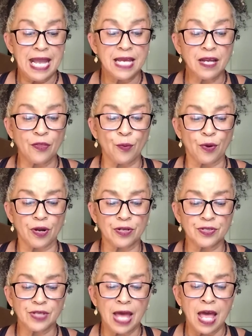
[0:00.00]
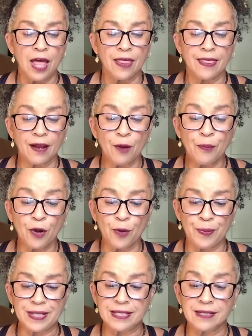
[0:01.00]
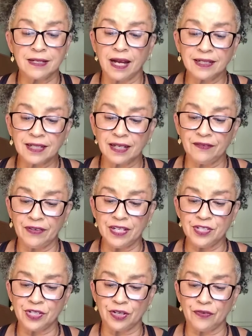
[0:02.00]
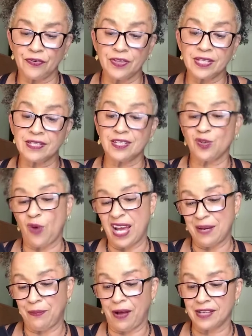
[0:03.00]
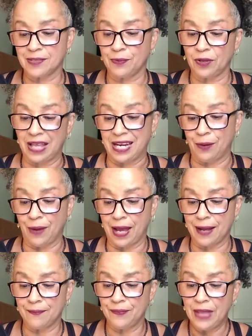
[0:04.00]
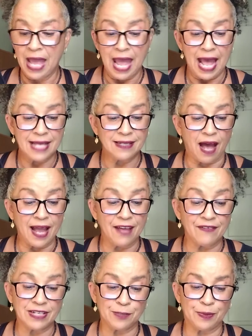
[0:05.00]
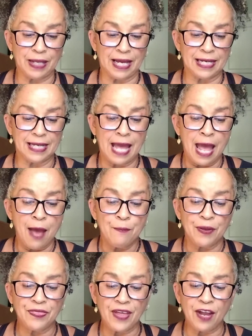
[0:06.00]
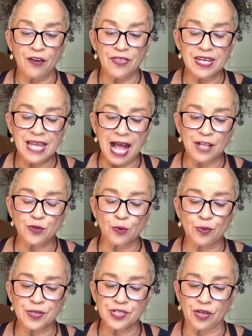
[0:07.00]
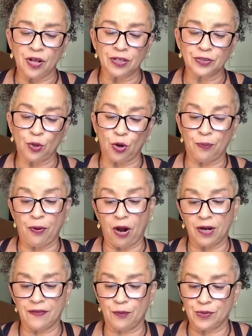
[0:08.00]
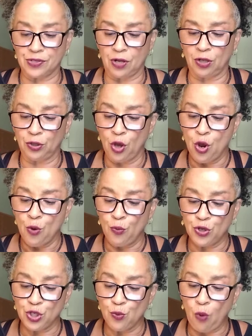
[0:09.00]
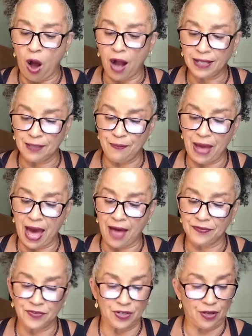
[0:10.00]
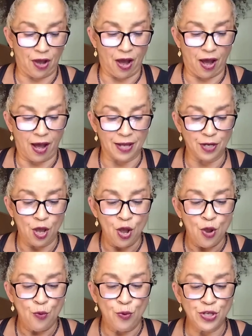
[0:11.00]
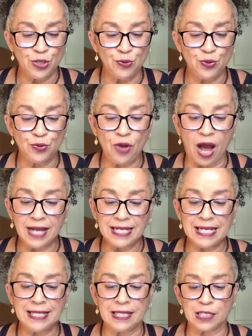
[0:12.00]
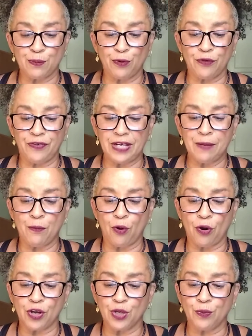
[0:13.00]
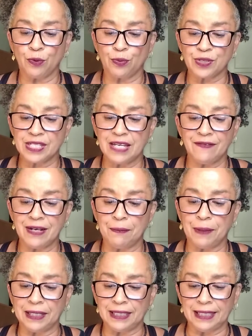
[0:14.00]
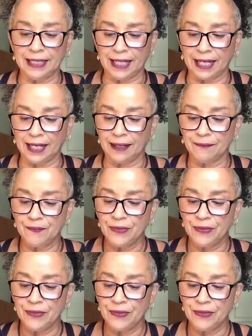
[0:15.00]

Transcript: In other words, their purpose is not to convince you, for this is quite impossible anyway, as I have explained, but they are the natural result or part of the result when you walk the path to God. When you do not need this proof anymore, you will receive it abundantly.